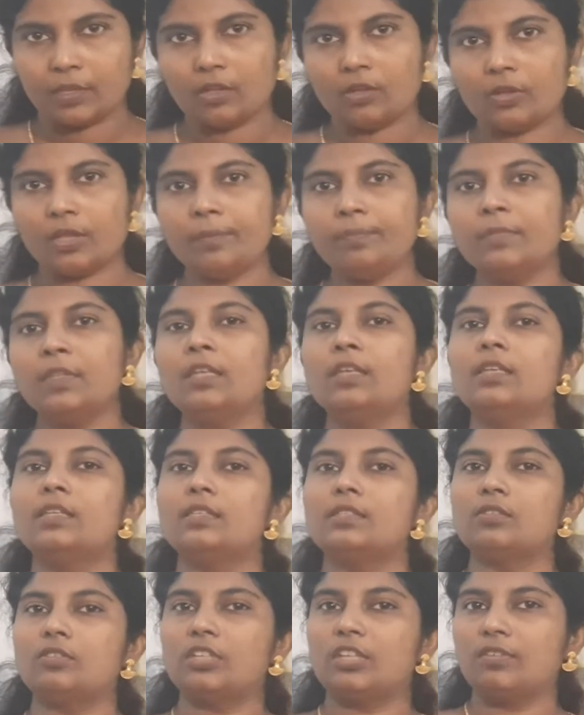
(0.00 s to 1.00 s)
Okay,
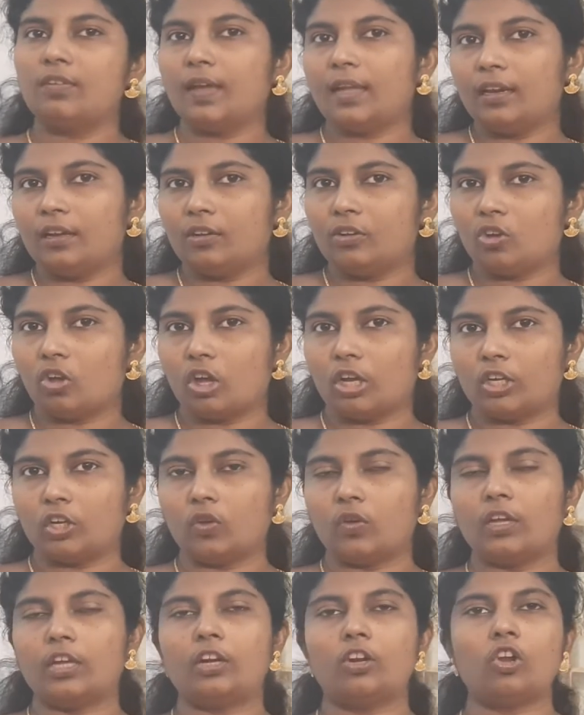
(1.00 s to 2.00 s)
so divide and
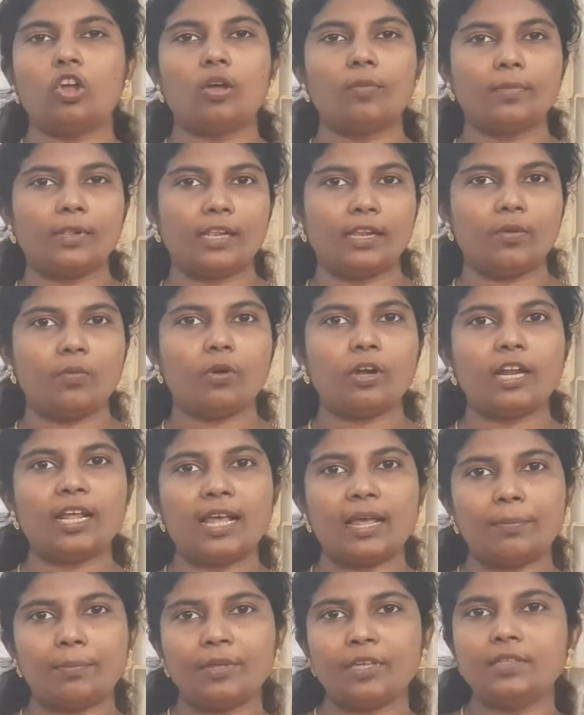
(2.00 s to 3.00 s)
conquer, normally what
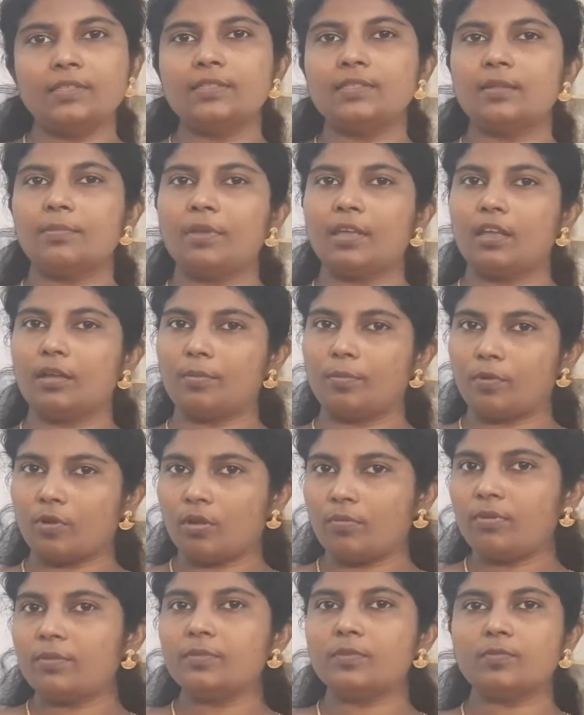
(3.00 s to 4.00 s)
happens, the bigger
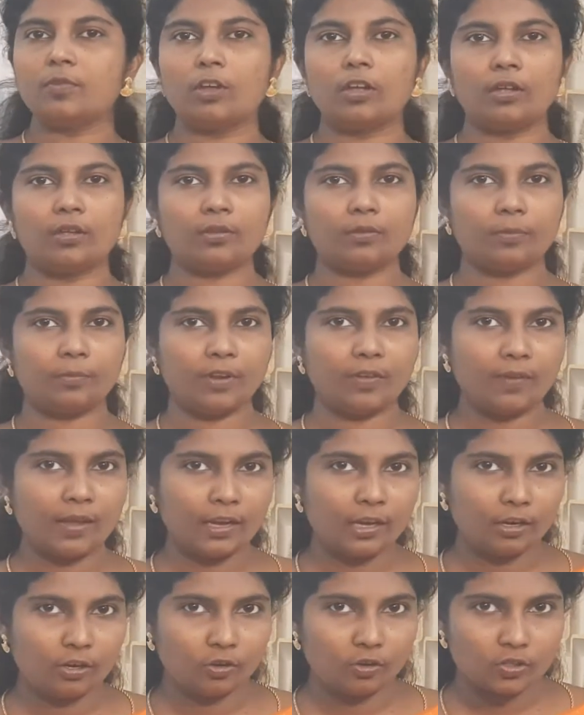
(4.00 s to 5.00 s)
problems were uh,
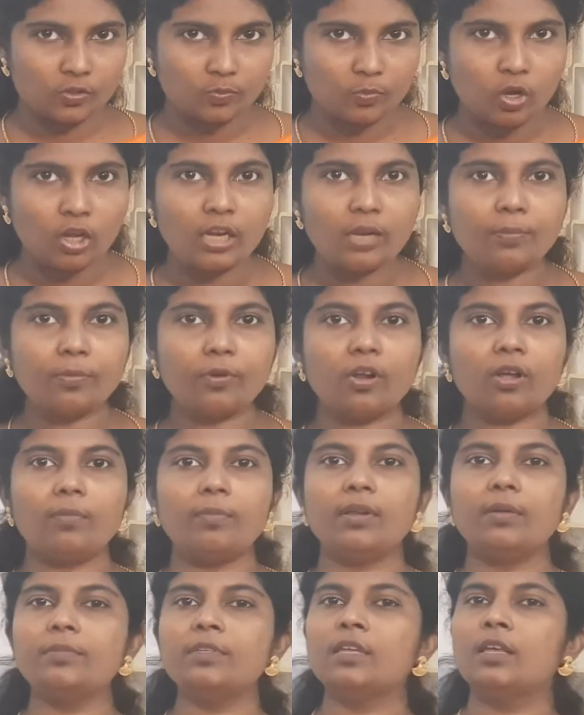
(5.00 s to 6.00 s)
divided into smaller
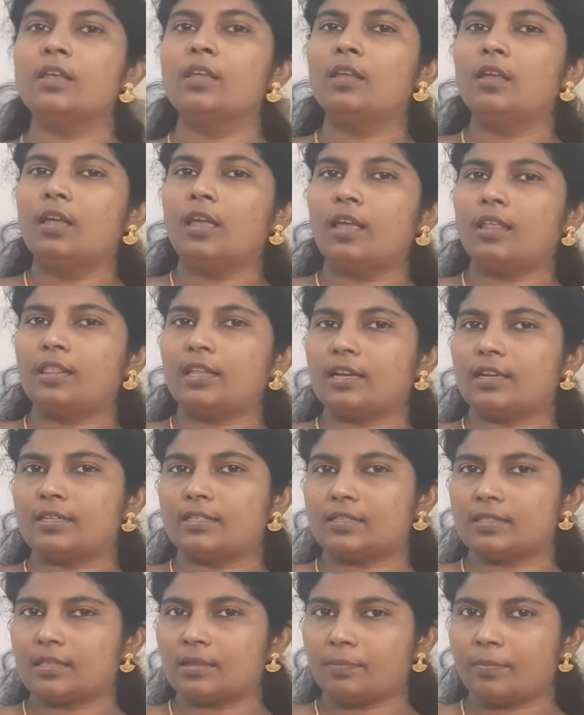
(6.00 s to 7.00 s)
problems, that
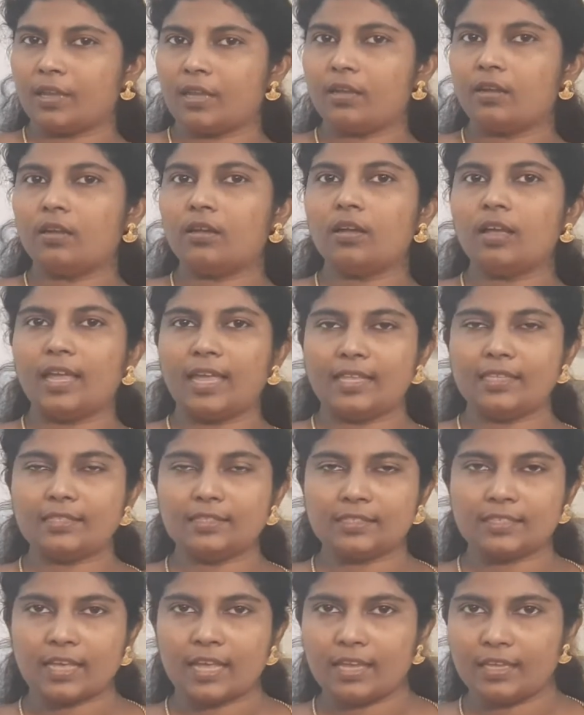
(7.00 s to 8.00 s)
is the bigger n
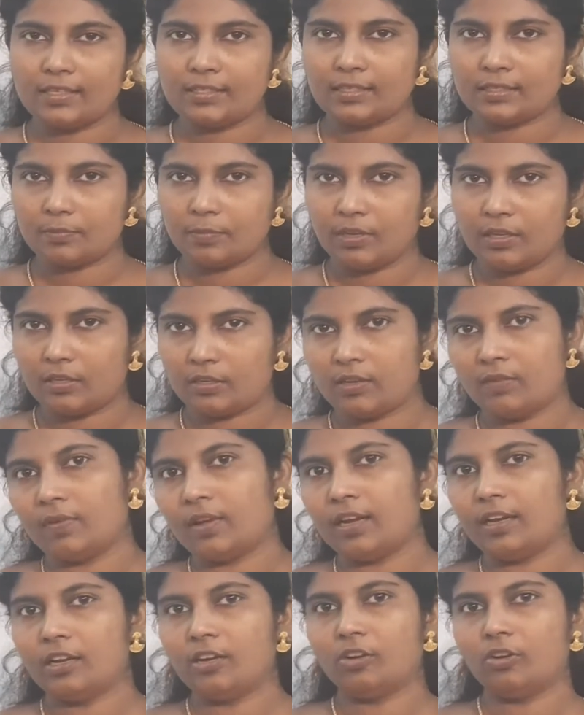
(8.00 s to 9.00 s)
size is being
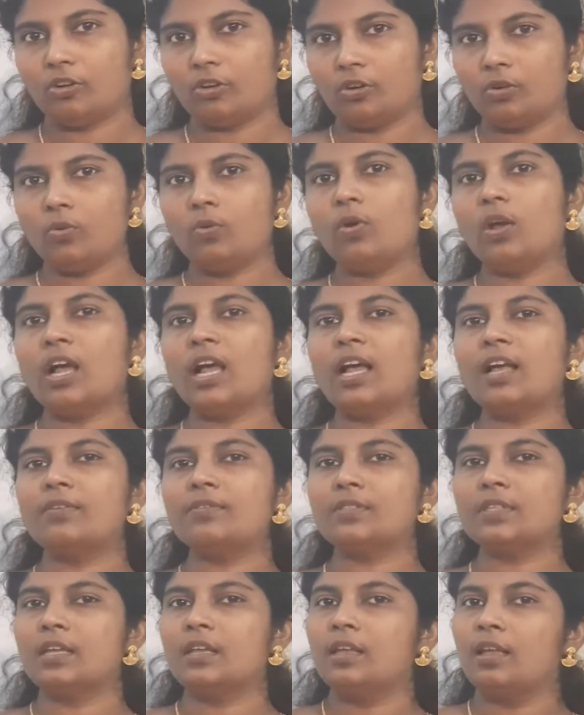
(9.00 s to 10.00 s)
divided into two
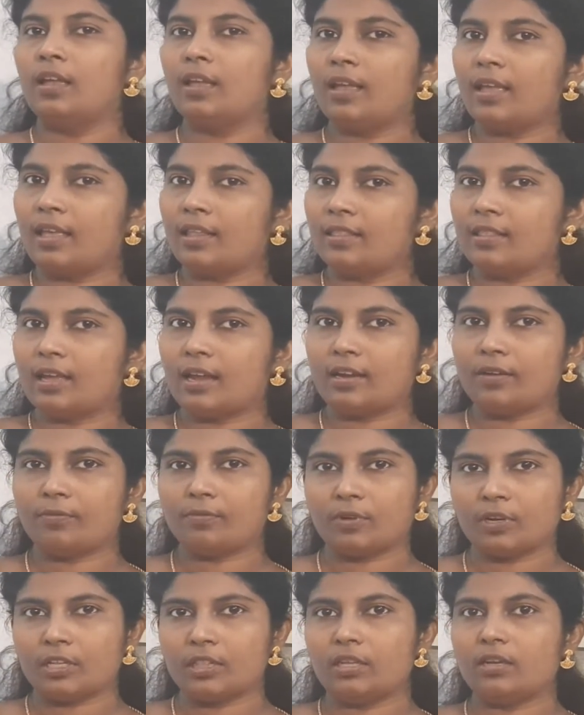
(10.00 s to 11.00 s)
halves, and that
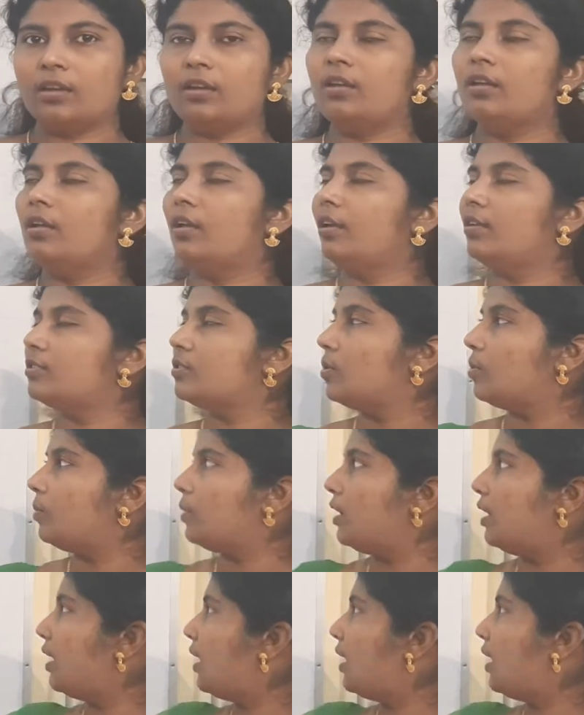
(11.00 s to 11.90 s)
further, so we